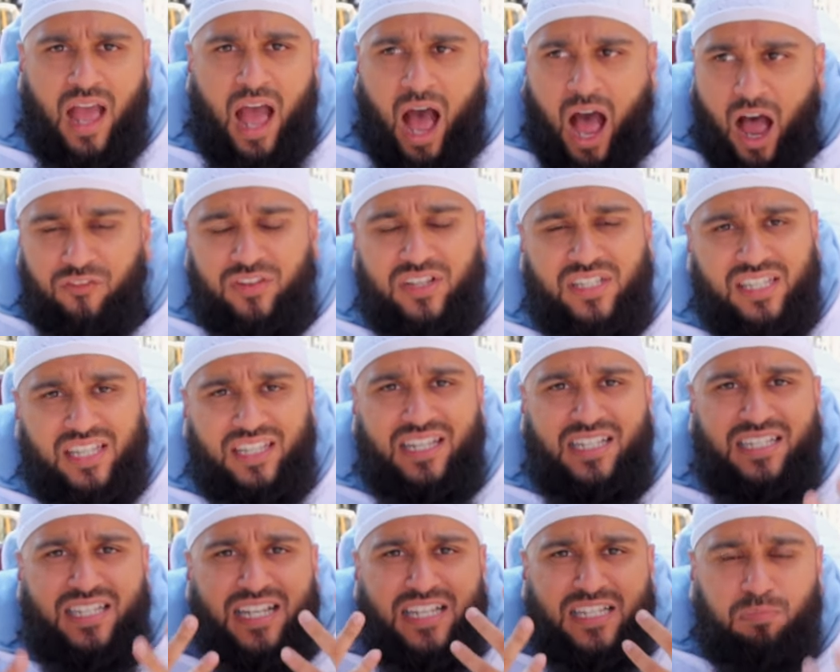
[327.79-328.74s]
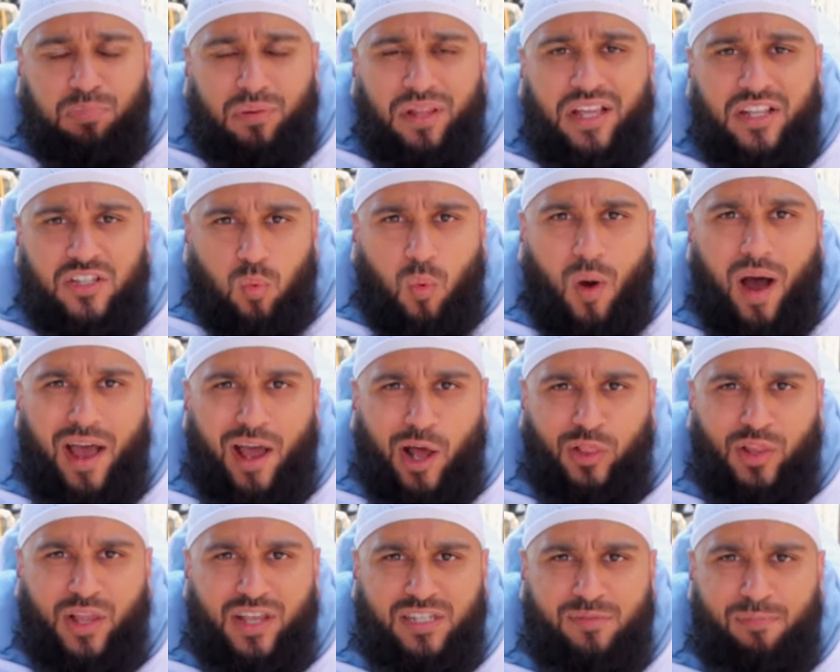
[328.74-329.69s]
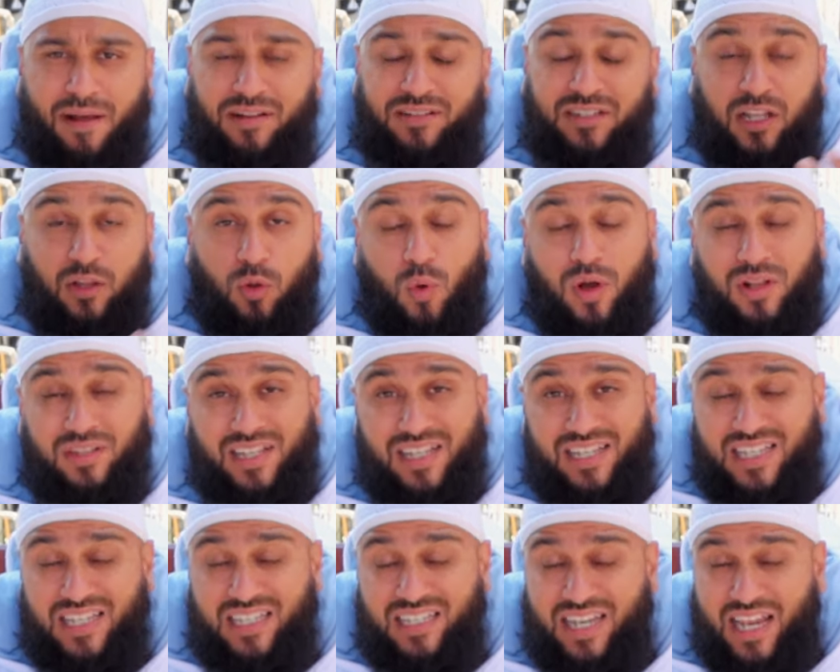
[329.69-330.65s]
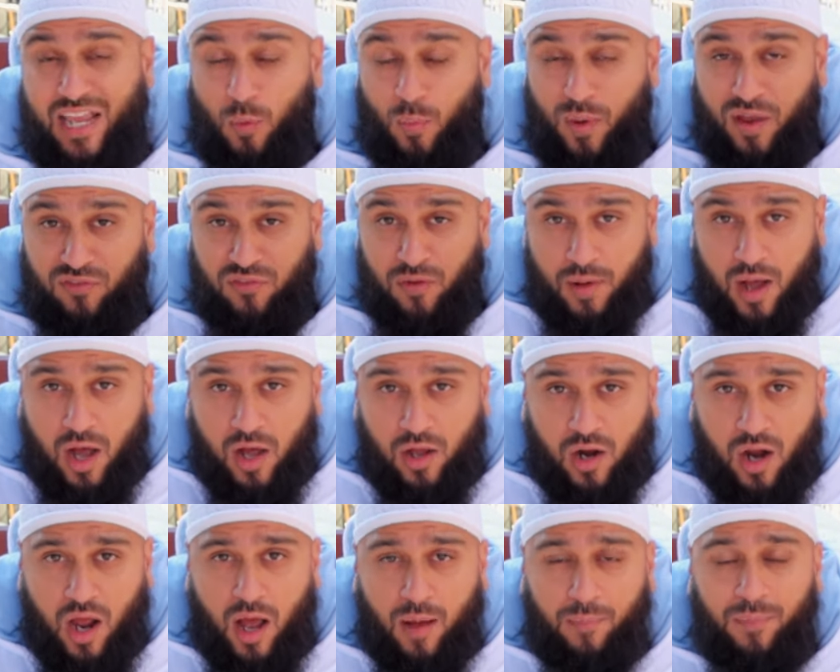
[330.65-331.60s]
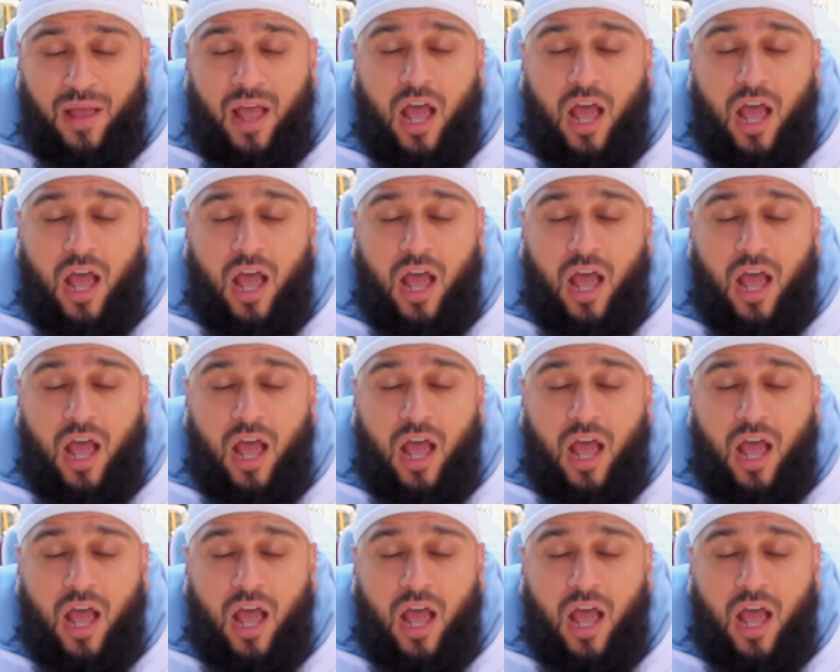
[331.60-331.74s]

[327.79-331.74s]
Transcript: Obviously, this explains why Allah subhanahu wa ta'ala wants us to stay away from haram,